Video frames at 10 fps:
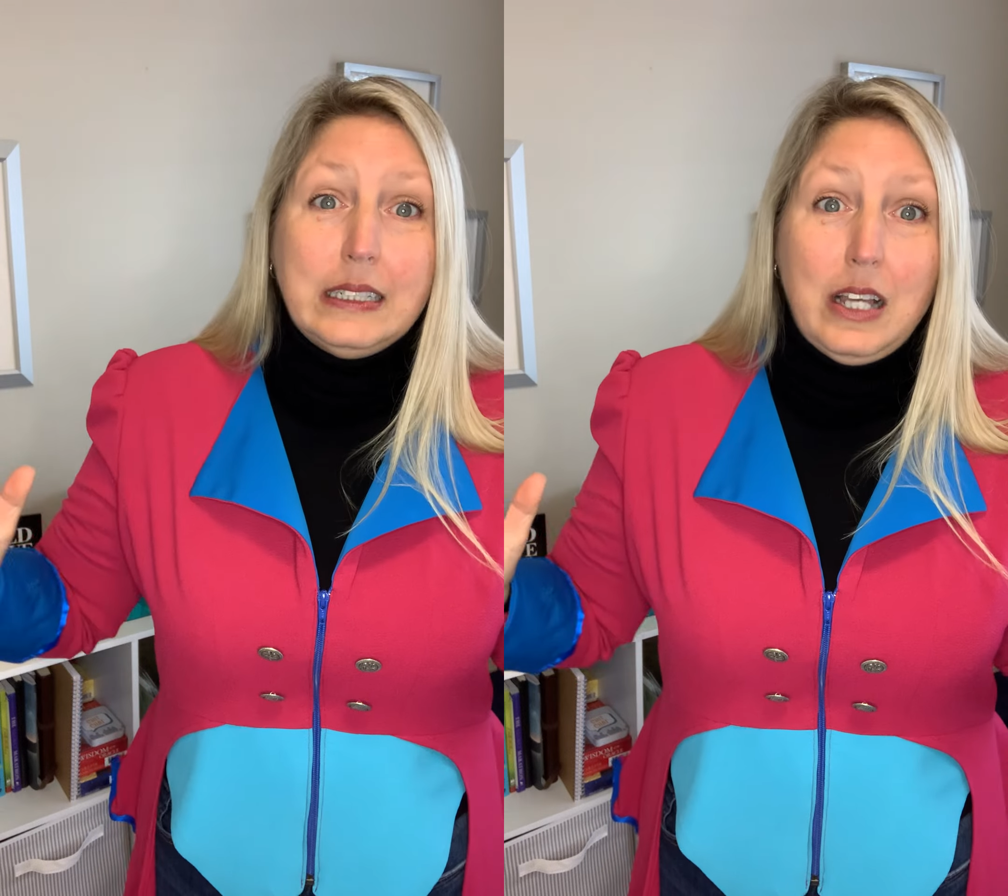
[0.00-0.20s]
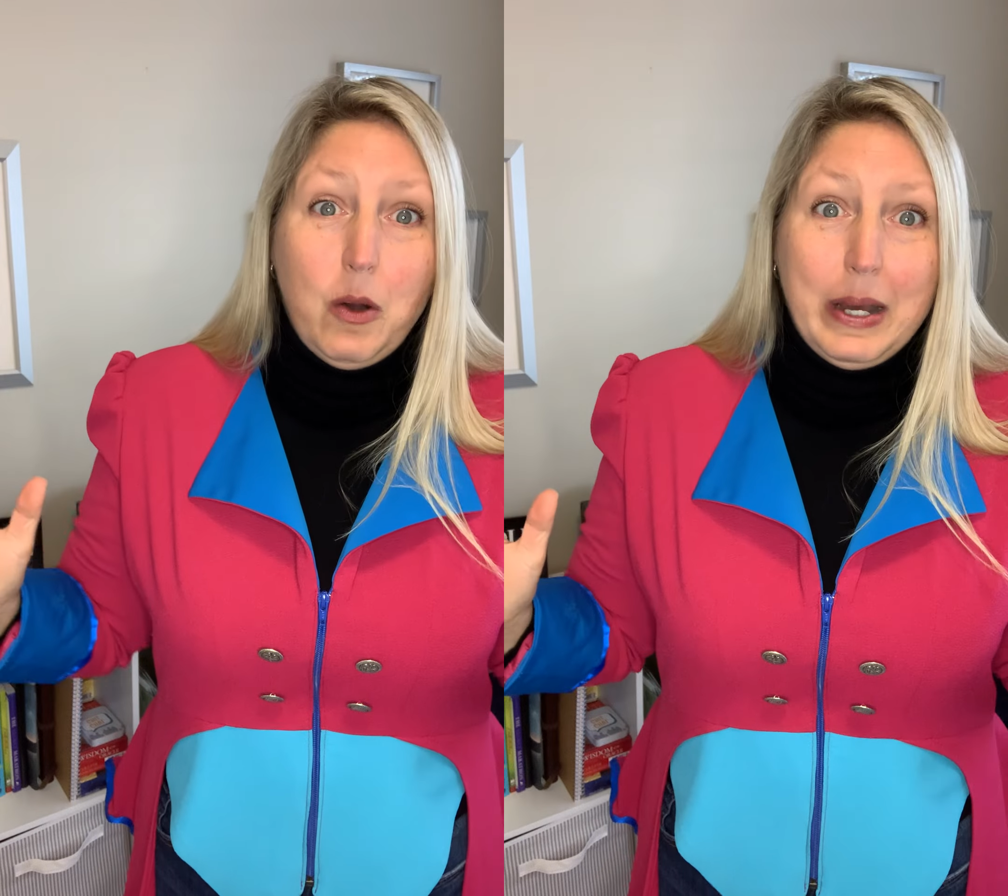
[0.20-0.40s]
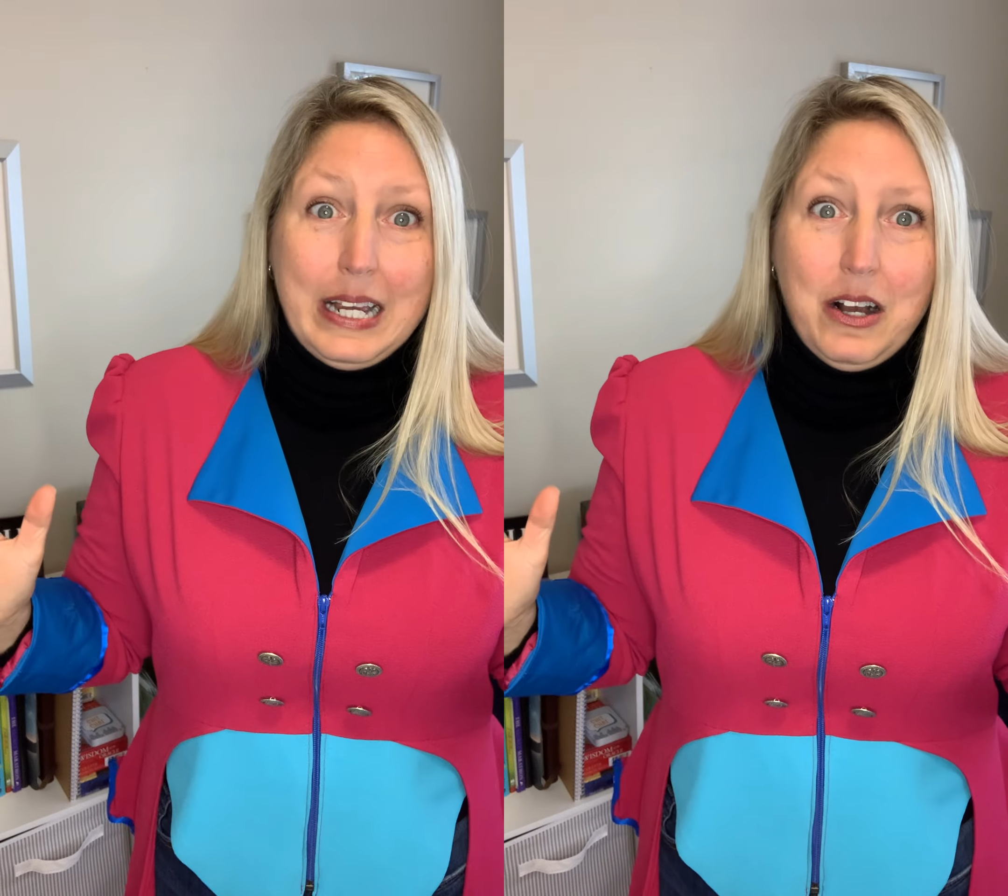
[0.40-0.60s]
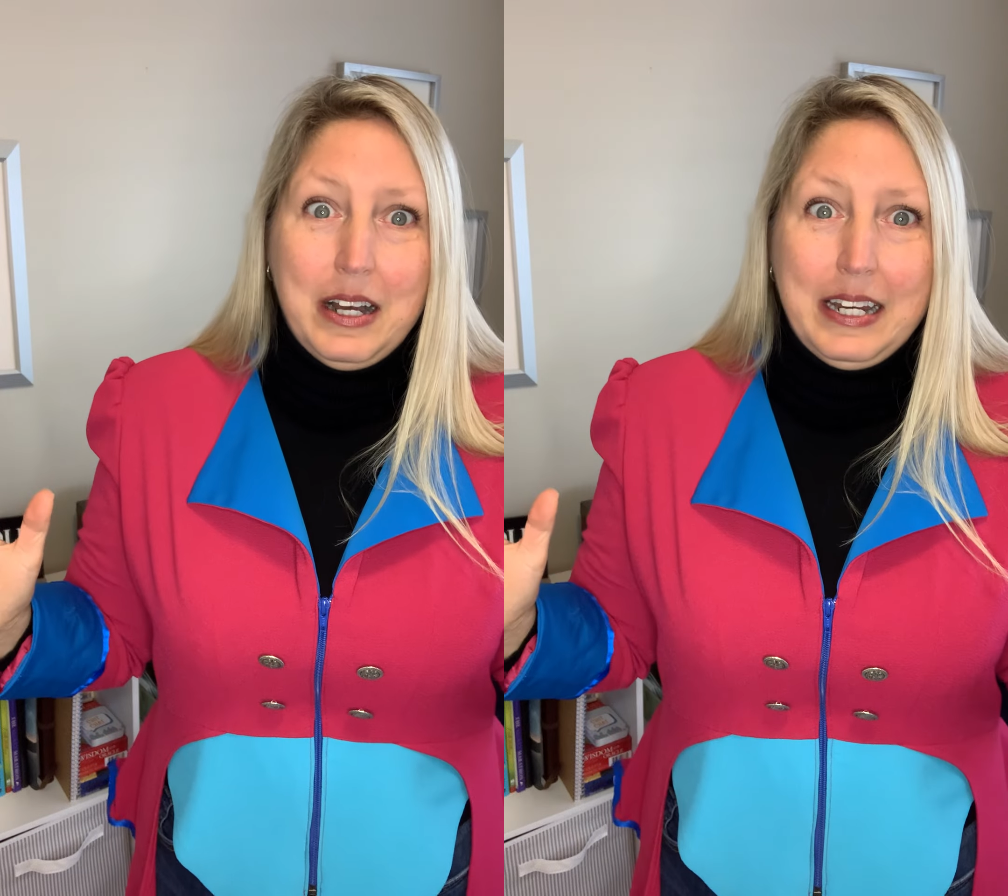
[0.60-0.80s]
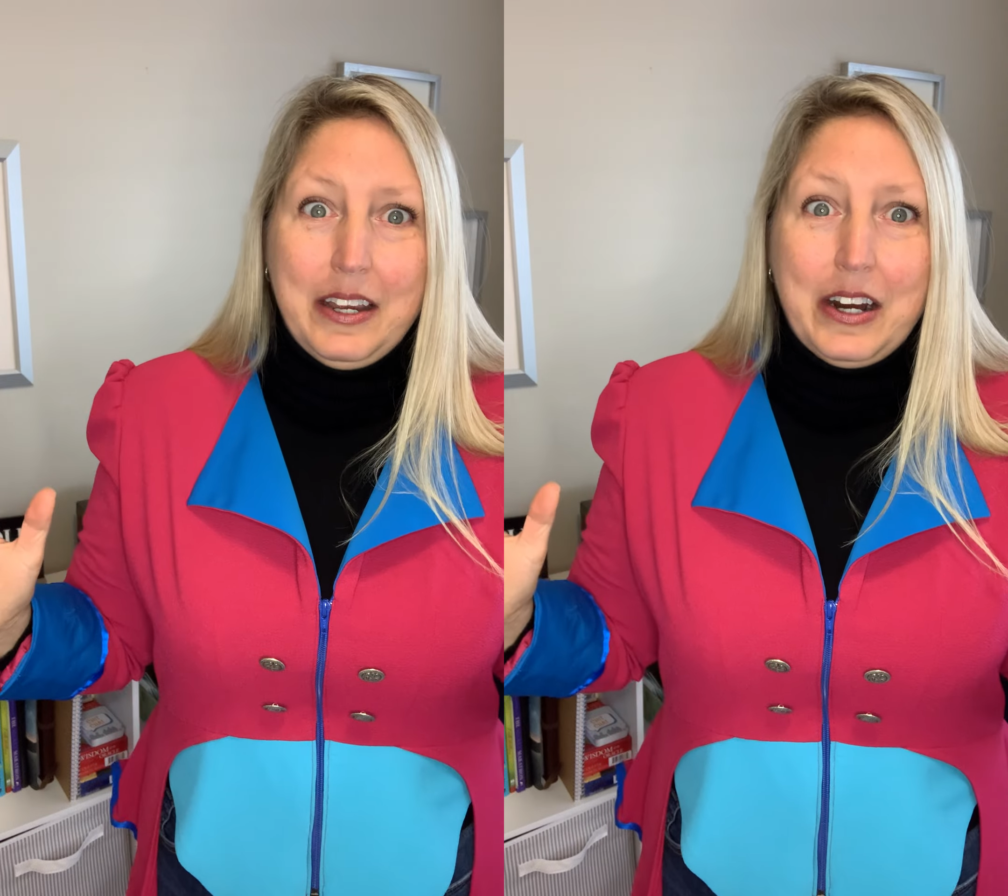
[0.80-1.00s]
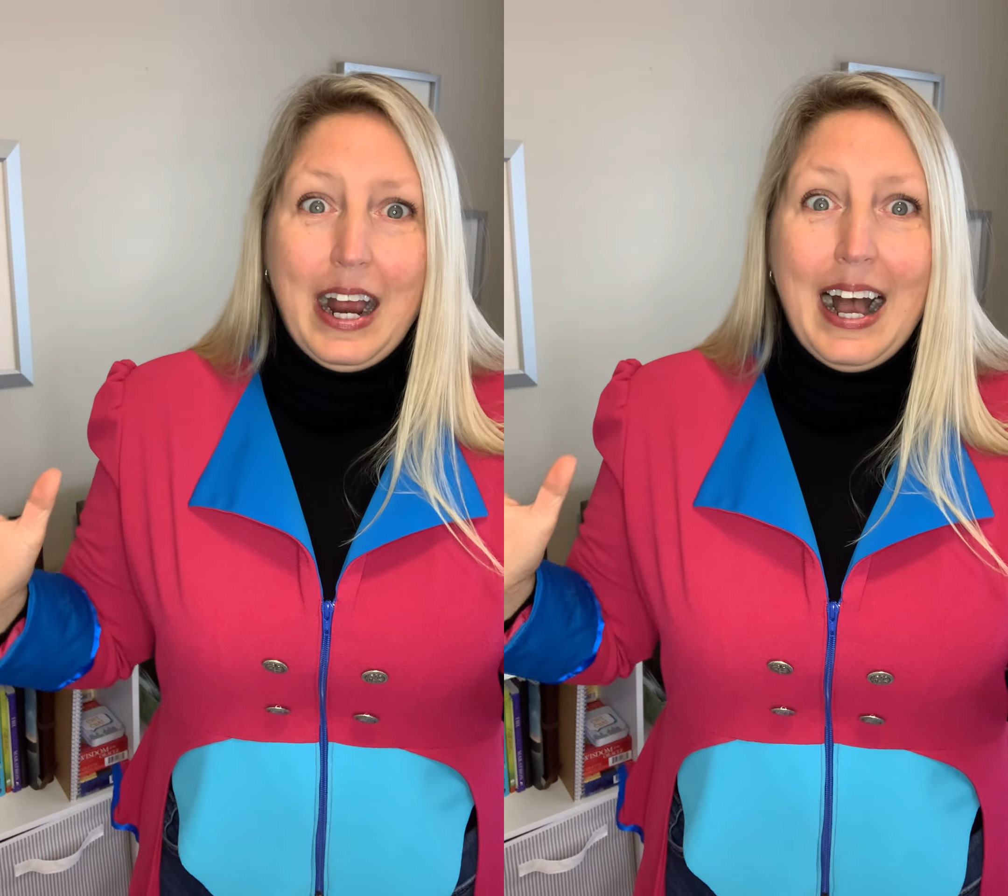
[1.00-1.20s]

going on here?